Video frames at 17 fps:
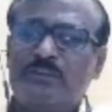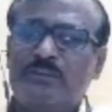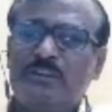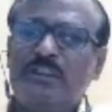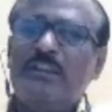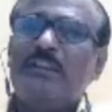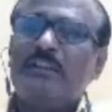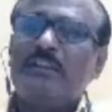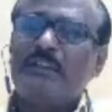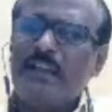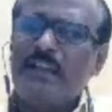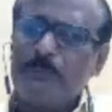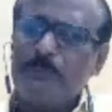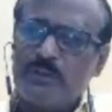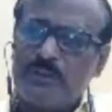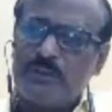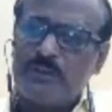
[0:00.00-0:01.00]
that for the
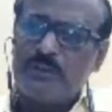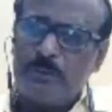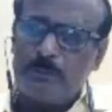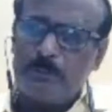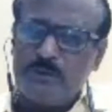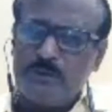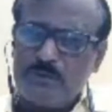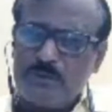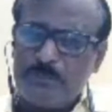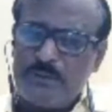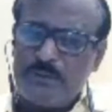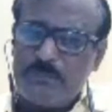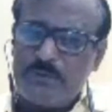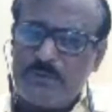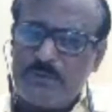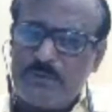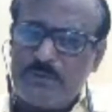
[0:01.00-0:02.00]
purpose of
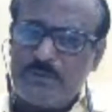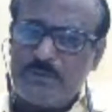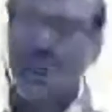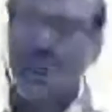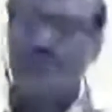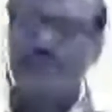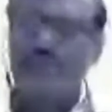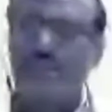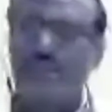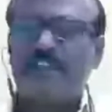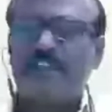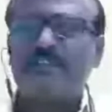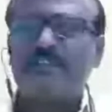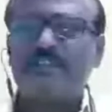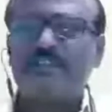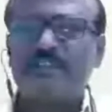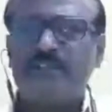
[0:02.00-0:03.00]
investigation, his arrest is
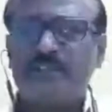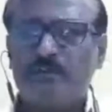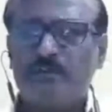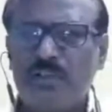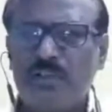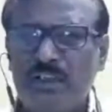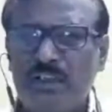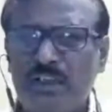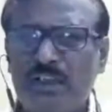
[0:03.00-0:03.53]
required.